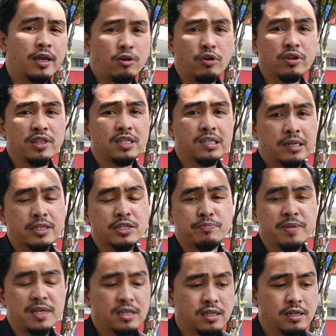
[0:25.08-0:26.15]
author, a
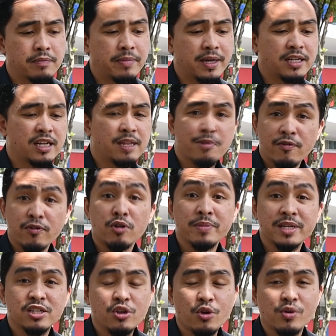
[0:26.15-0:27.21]
speaker by the name of Robert
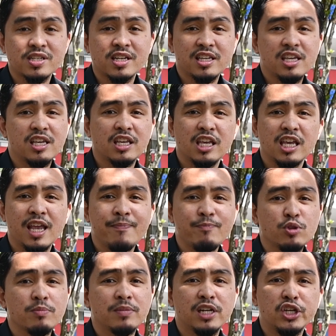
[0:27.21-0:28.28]
Kiyosaki came
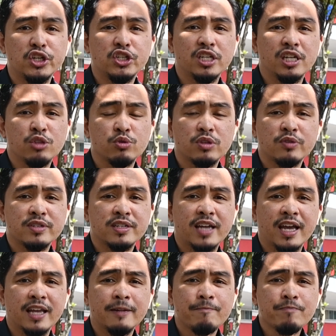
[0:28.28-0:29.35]
to Malaysia in
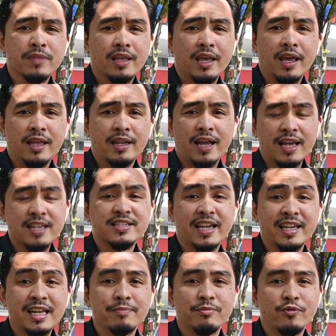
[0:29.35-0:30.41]
2009, and I
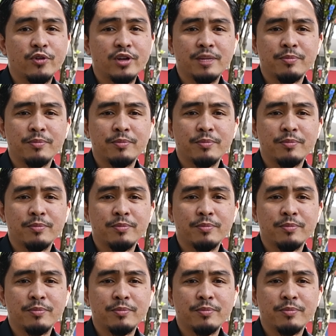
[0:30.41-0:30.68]
signed up for the